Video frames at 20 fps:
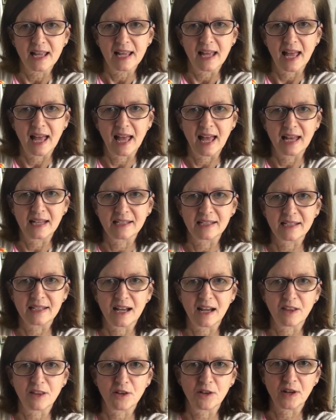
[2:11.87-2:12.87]
and
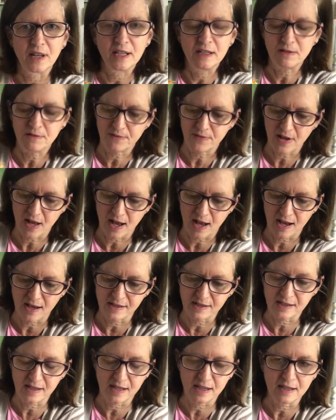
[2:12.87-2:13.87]
they're in a
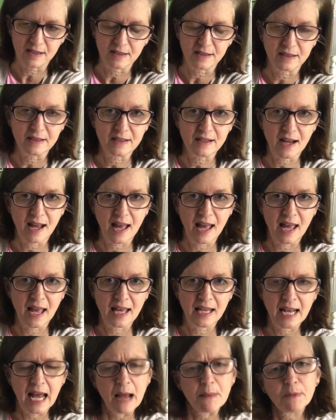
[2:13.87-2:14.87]
vase here,
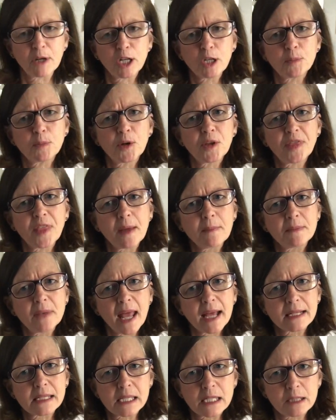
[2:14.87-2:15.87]
and I'm gonna put them
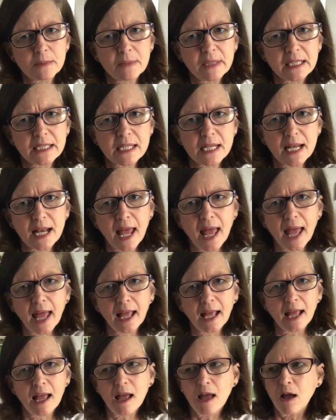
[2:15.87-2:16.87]
next to me
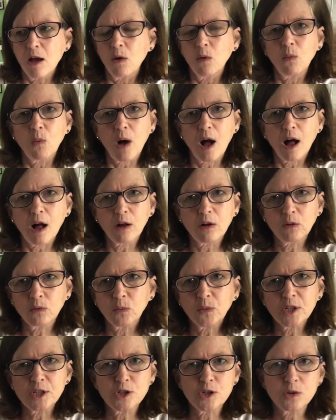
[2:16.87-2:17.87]
today while
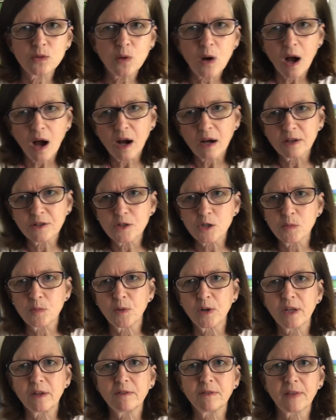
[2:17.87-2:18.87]
we do our
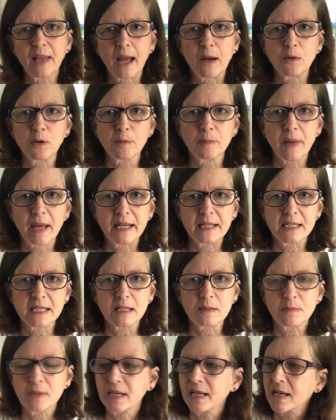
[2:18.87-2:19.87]
spring flower
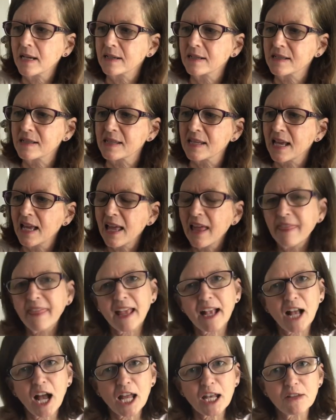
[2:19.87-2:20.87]
painting, because they
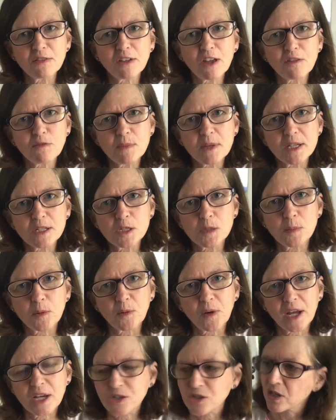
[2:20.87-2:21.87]
kind of give me
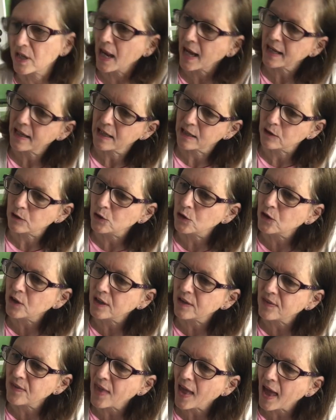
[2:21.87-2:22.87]
inspiration. I can look
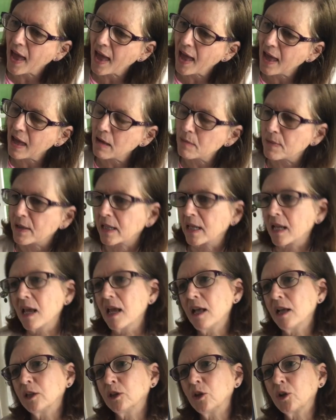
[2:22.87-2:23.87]
at them and
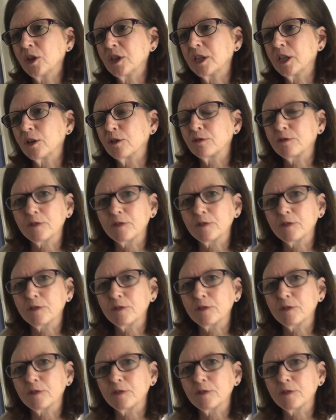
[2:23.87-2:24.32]
look at their